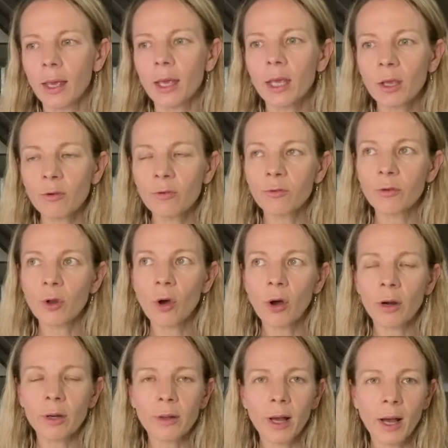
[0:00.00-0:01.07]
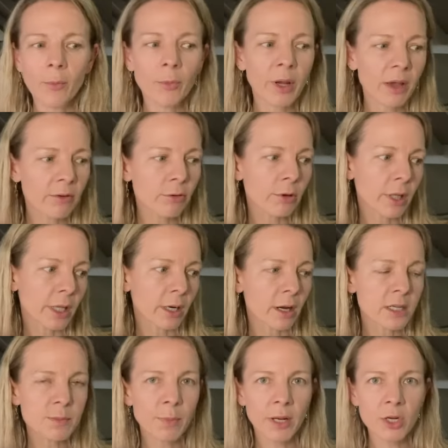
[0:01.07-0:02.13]
If not, we have a really
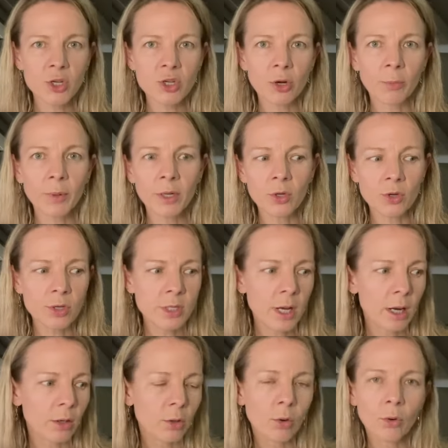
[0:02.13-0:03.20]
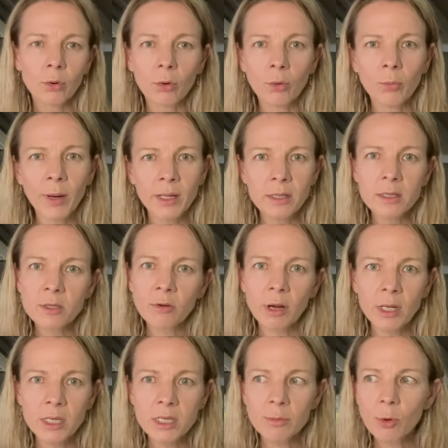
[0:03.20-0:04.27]
nice button shop in Newtown called All Buttons
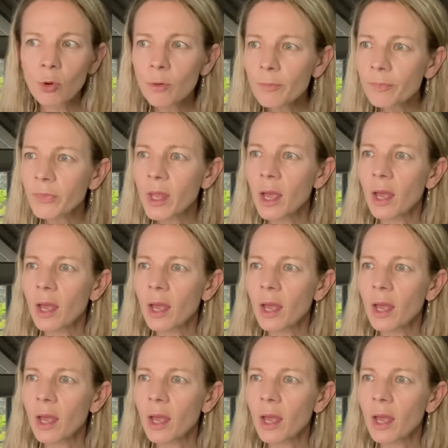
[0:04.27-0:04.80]
Great and Small.